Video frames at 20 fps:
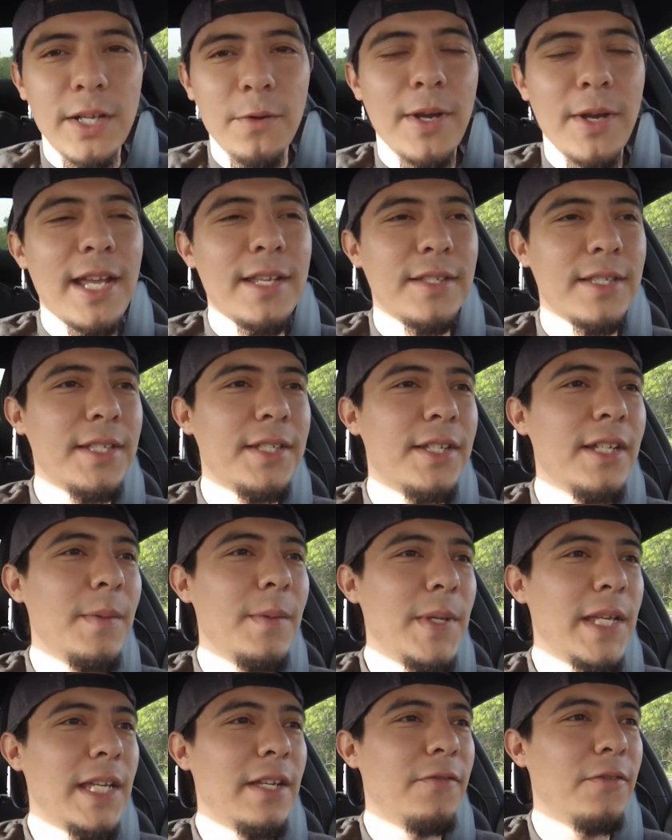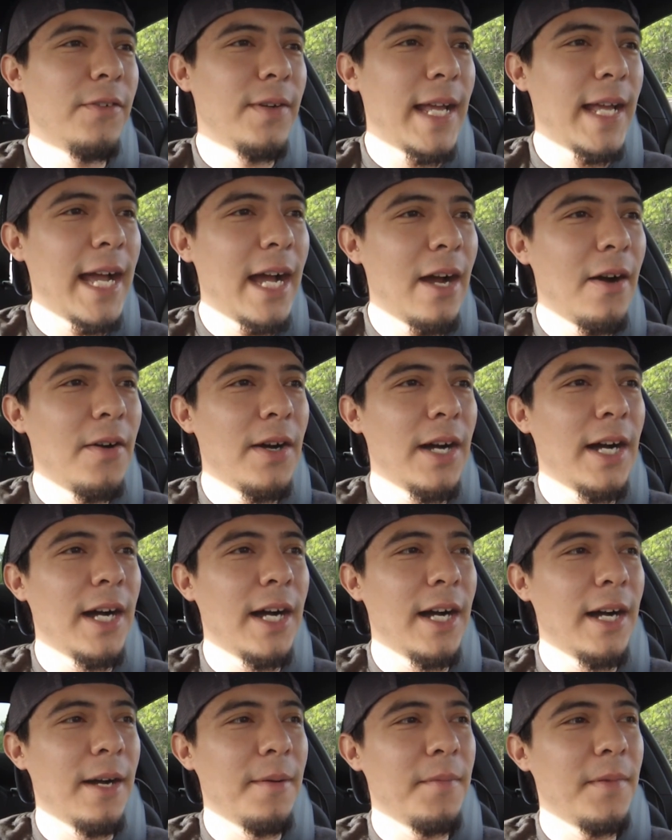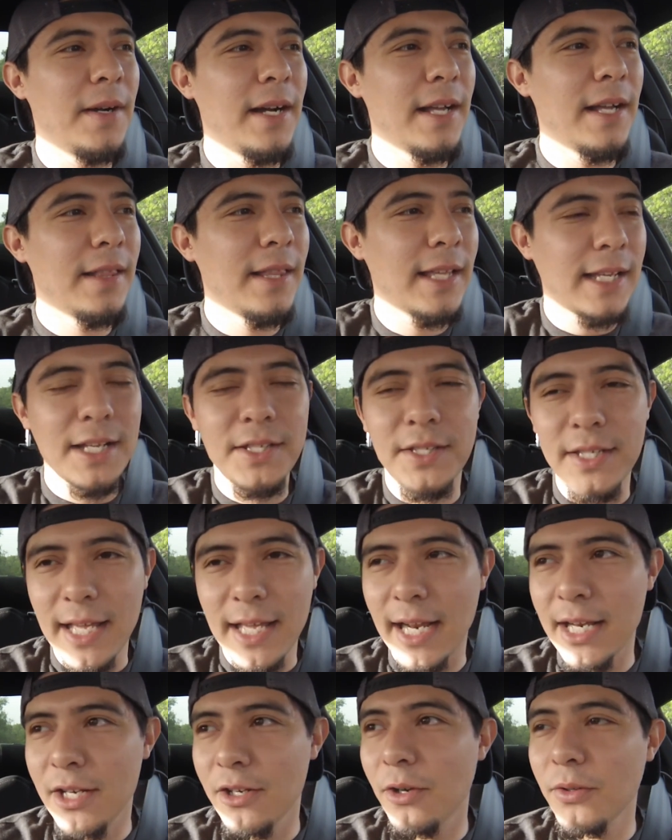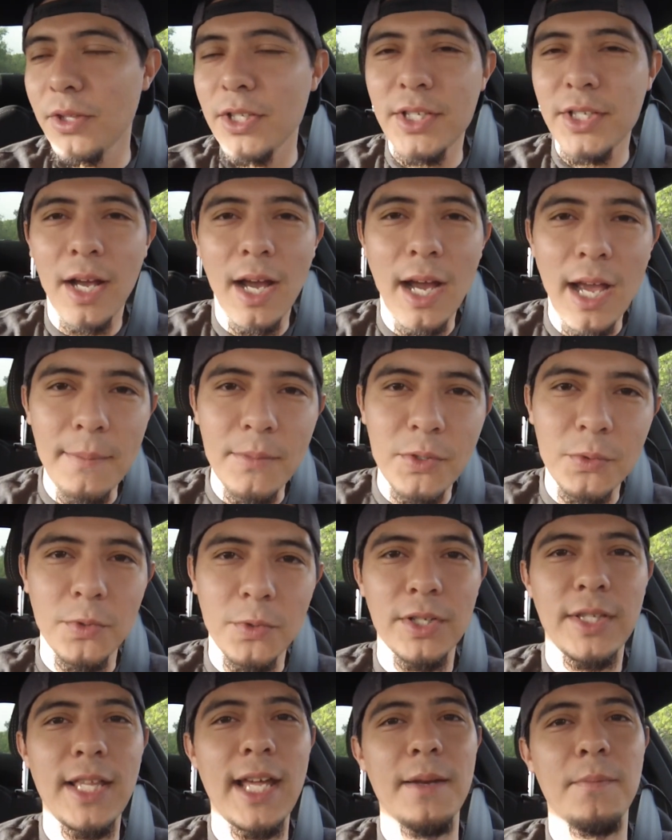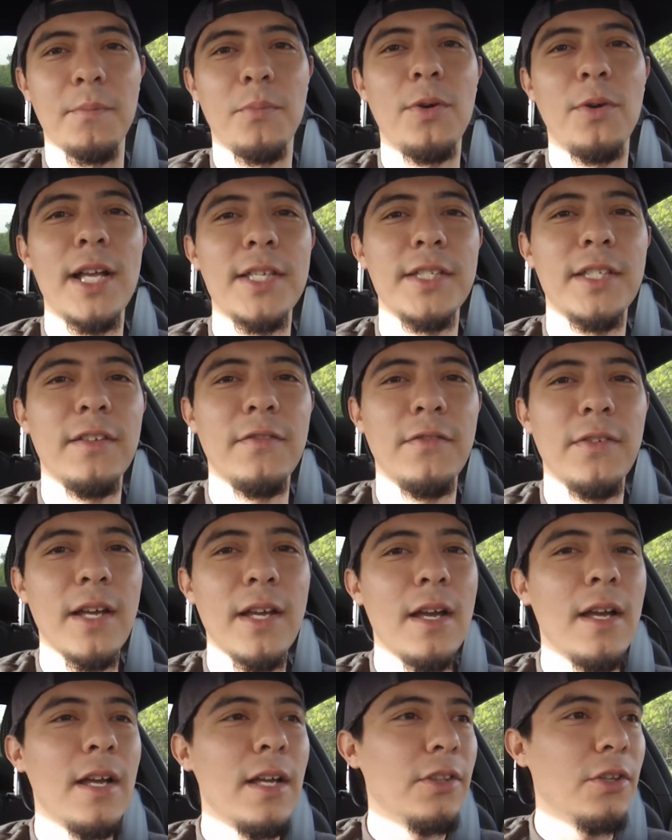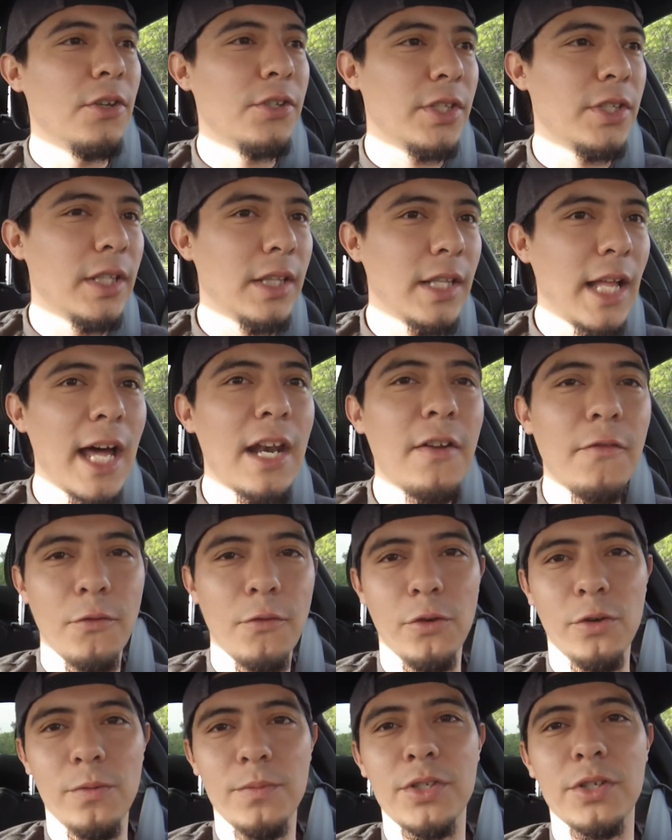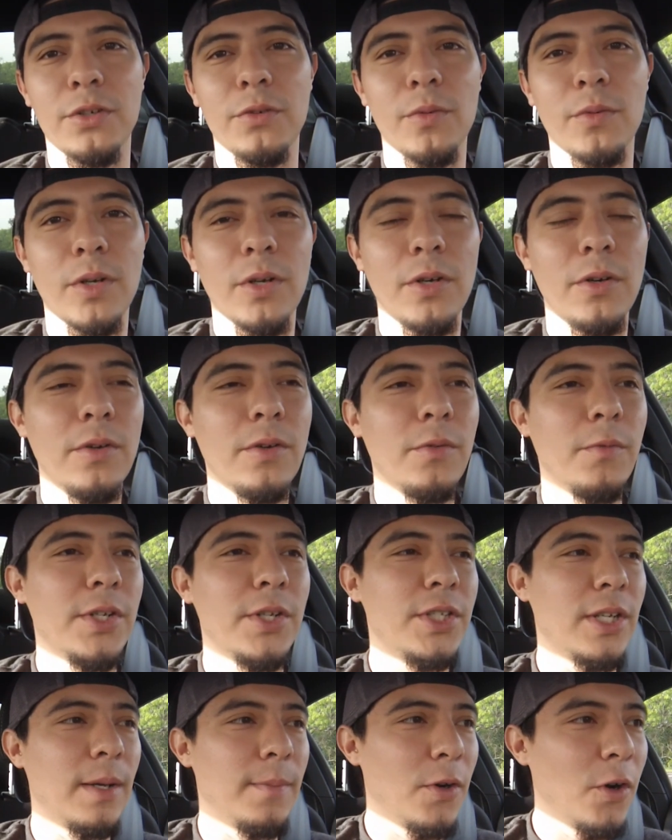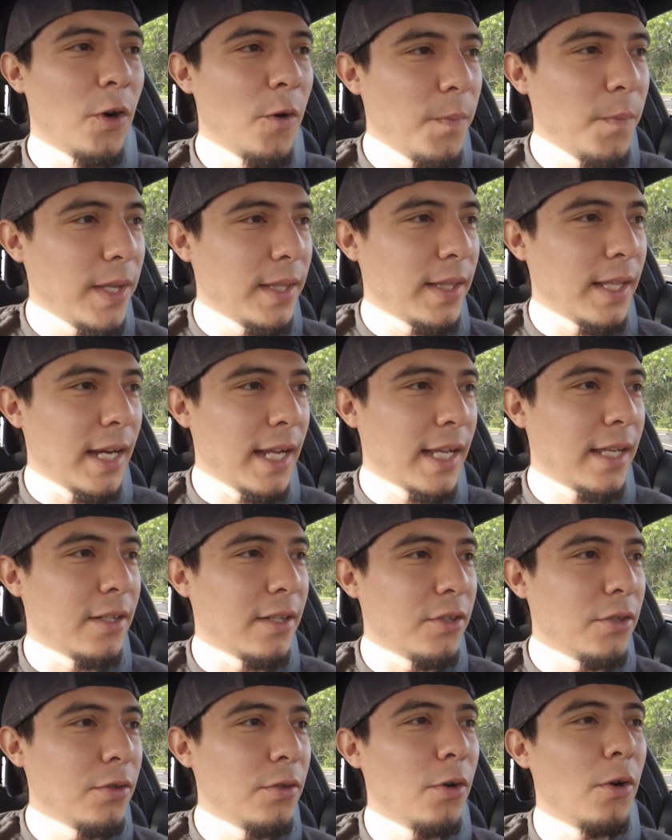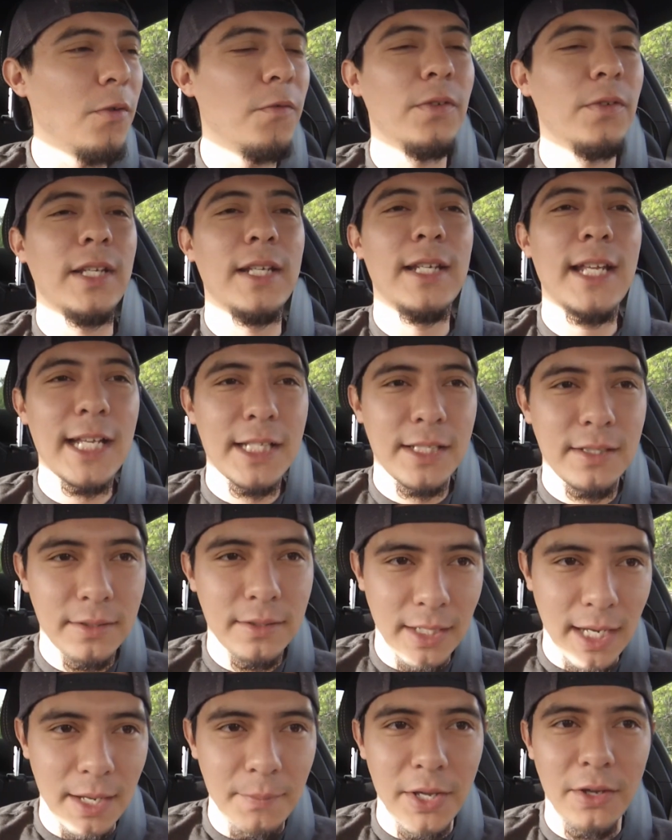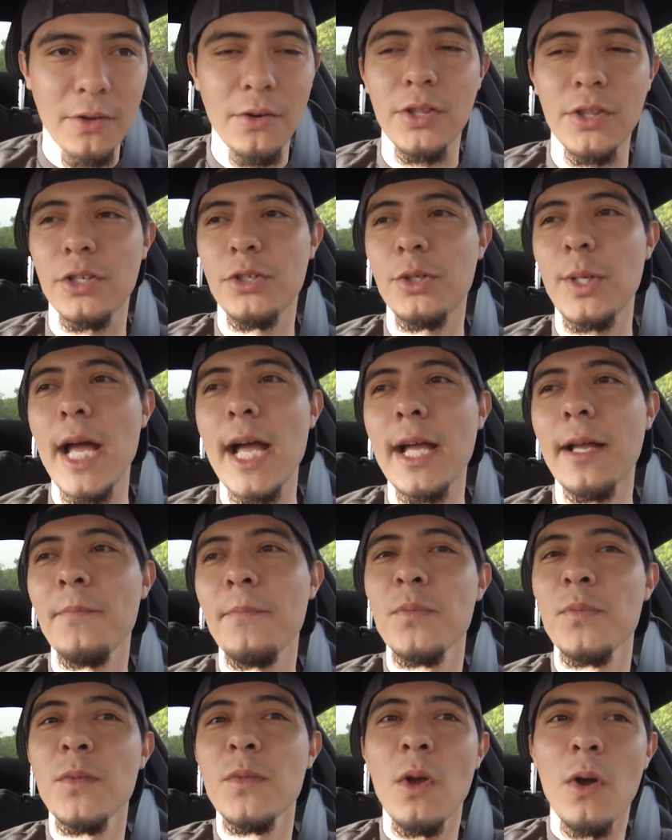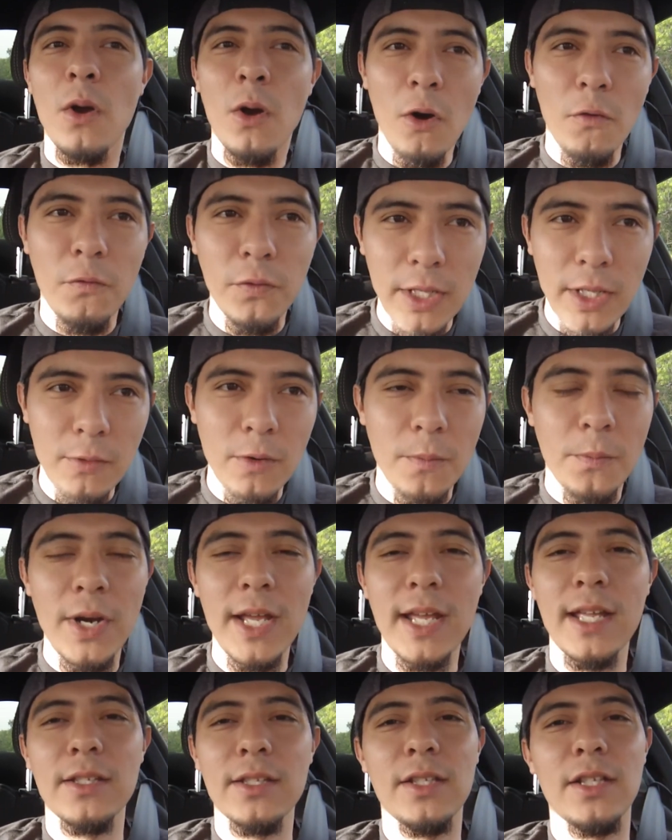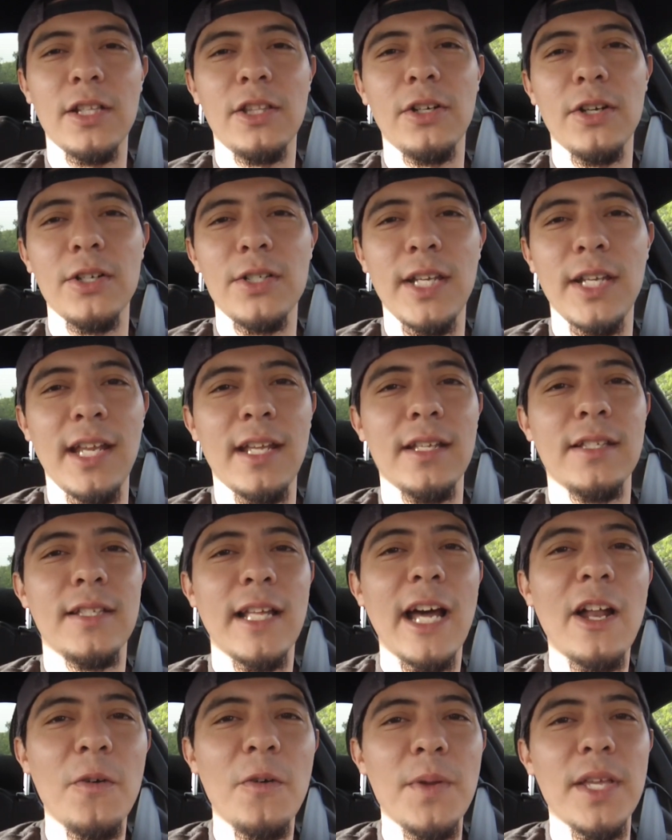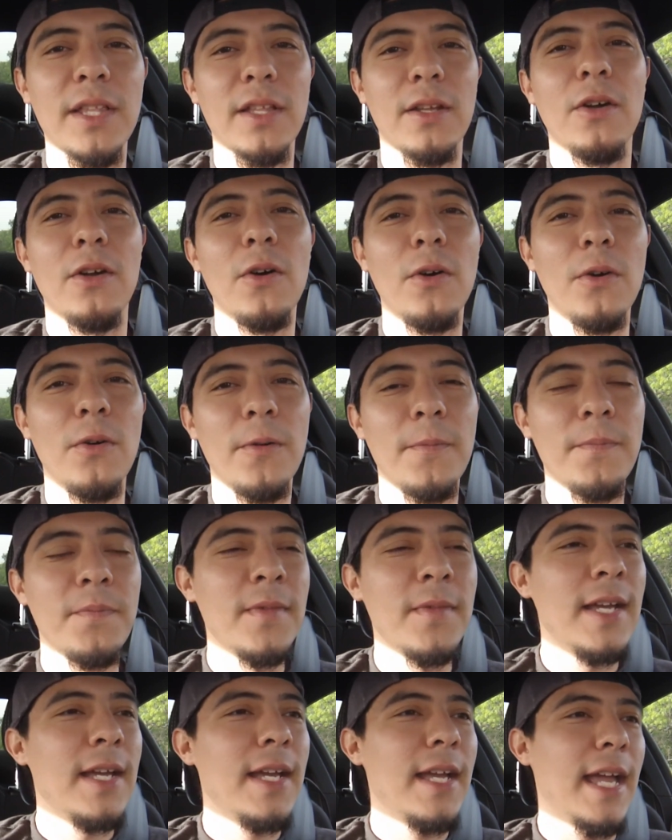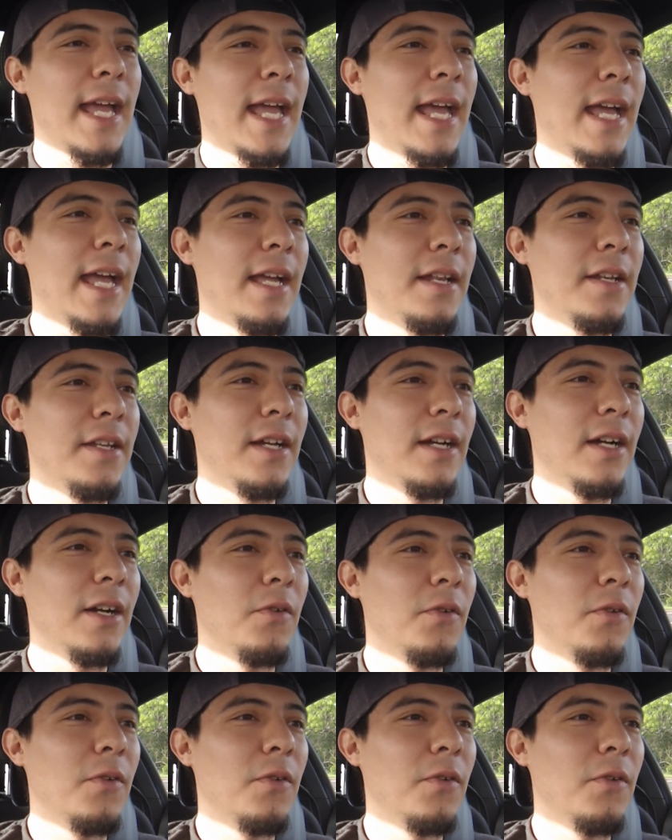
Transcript: So anyways, that's going to be it for now. Like I said, I know the times weren't that impressive. There's a lot of room to grow, which I'm hoping that I can do hopefully next time I go to the track. Hopefully we'll break into the 13s. That'll be the goal. And